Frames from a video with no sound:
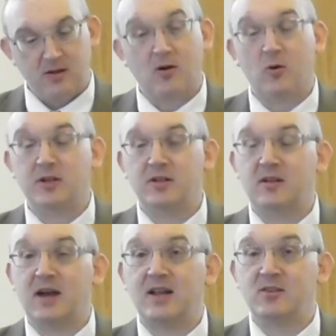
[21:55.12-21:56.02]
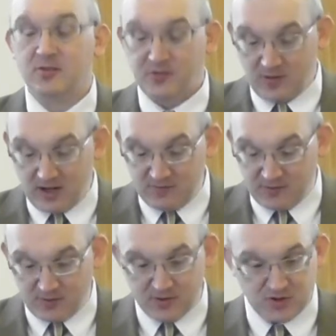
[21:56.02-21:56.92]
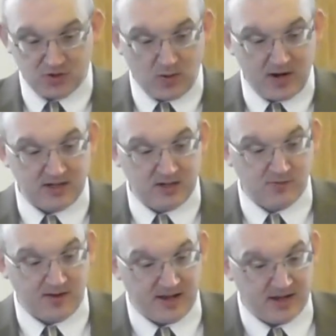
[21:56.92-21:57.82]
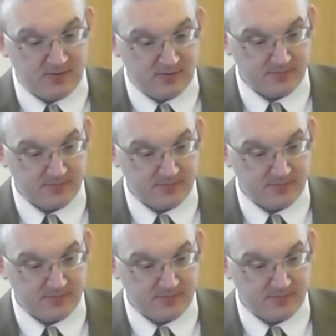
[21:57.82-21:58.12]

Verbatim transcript: according to Daniel 3 verse 25.